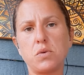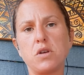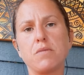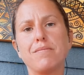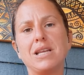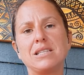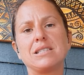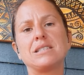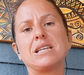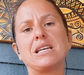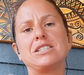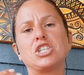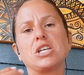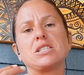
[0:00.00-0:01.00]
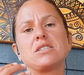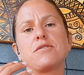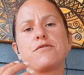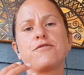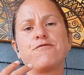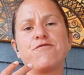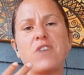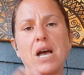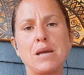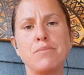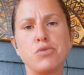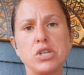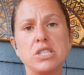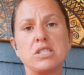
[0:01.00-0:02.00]
We are meant to digest
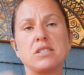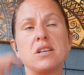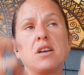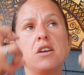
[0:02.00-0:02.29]
fibrous,